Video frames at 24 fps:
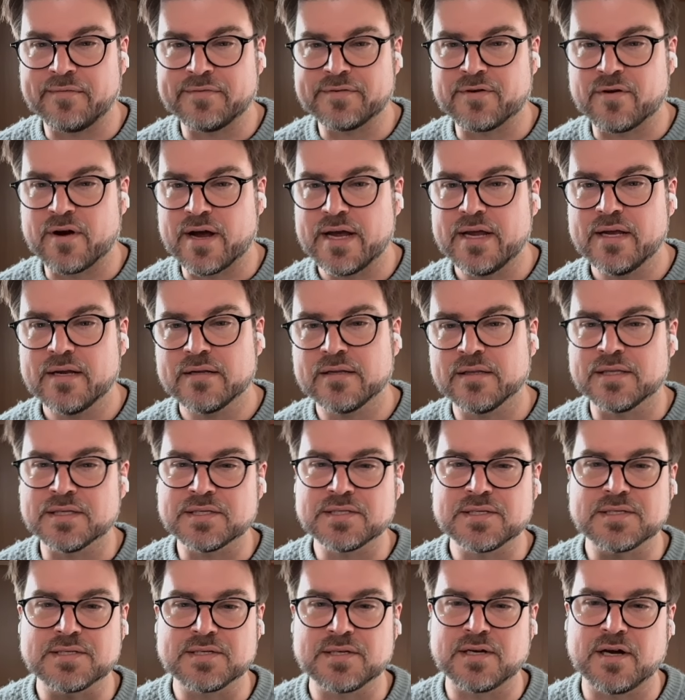great.
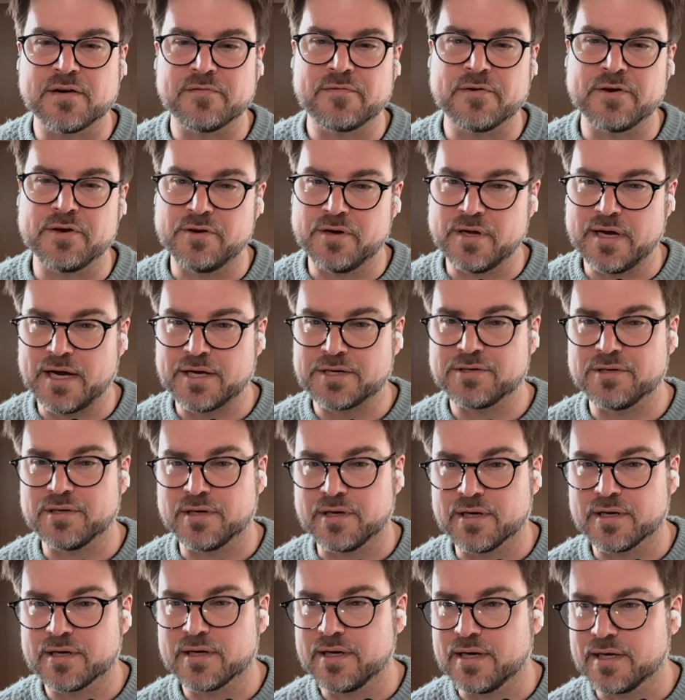This is enough for you to actually
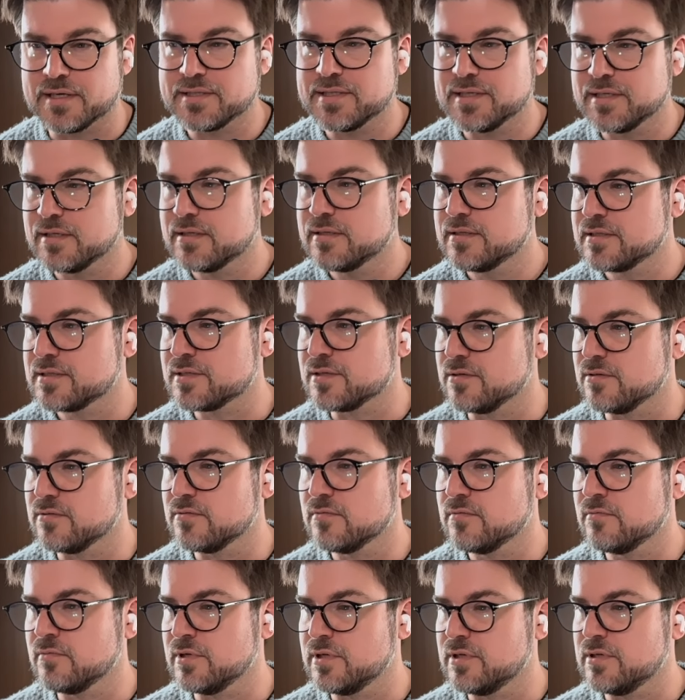get connected. So
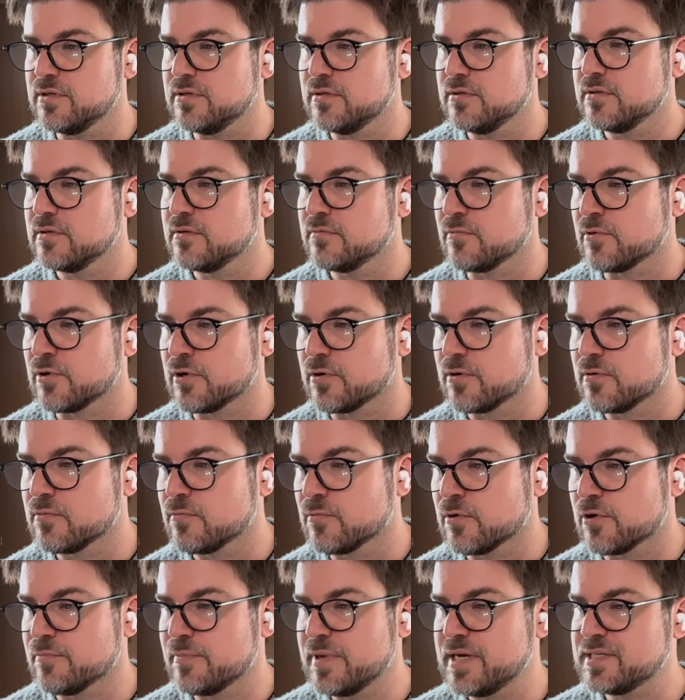
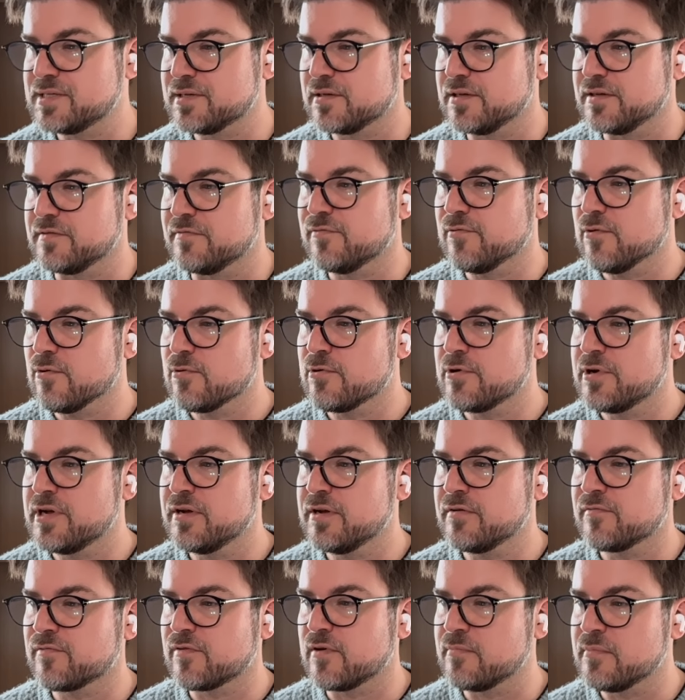we're basically
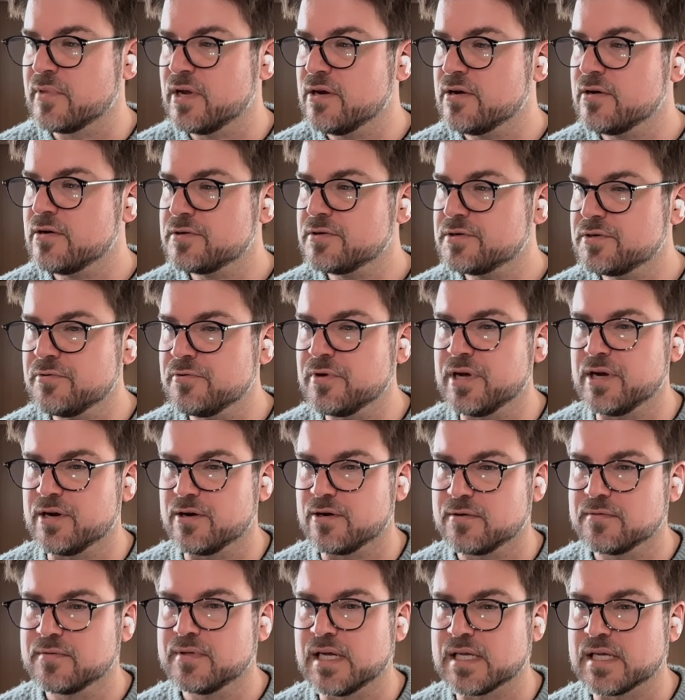forwarding from here to
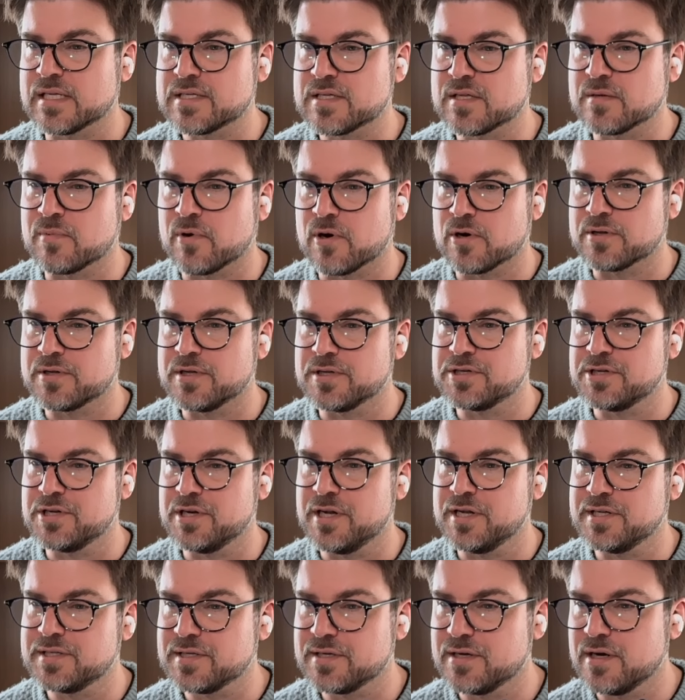here. That's the part that you
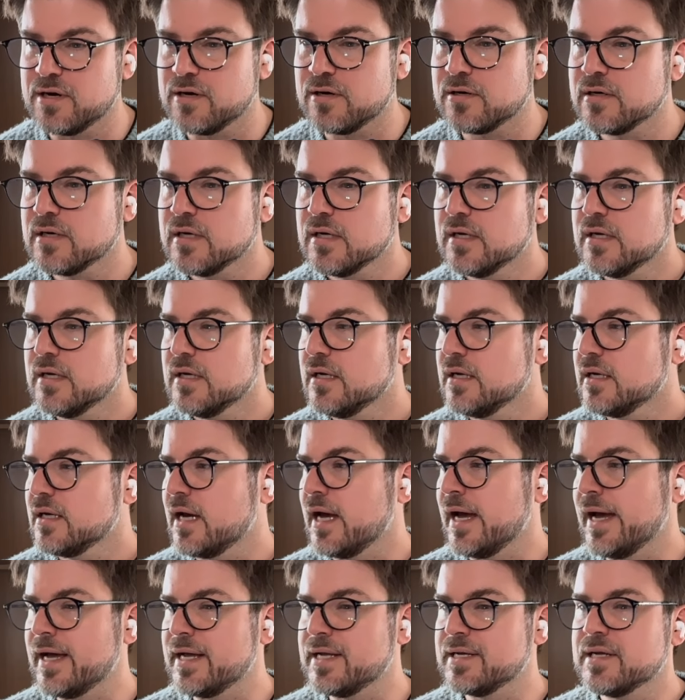need to know.
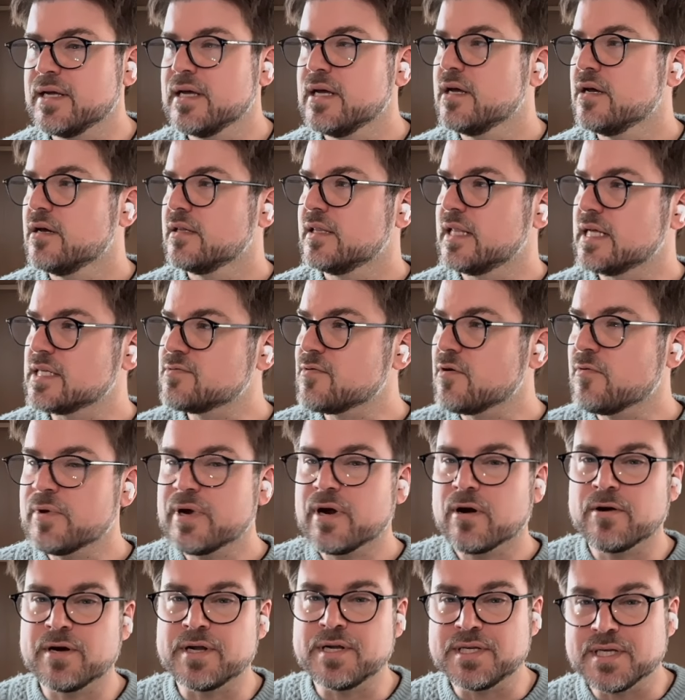And that's what we
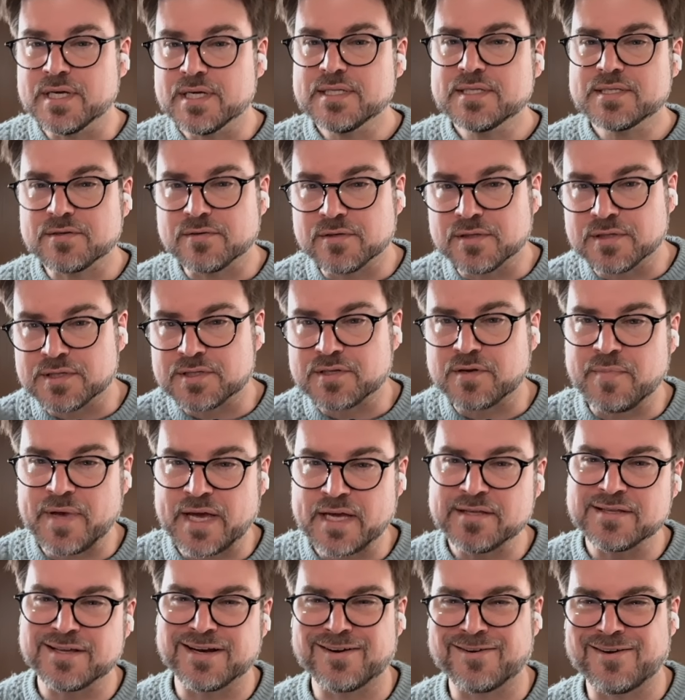already did. So in this
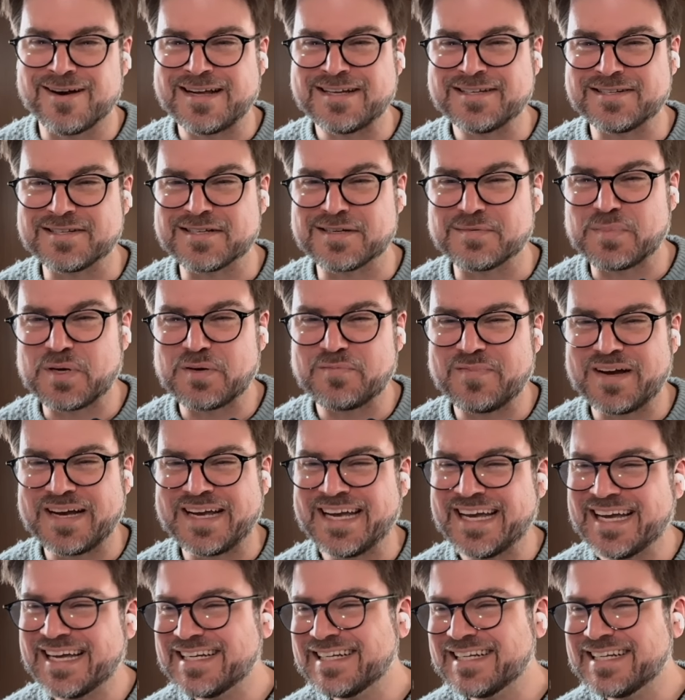command that I ran just above my head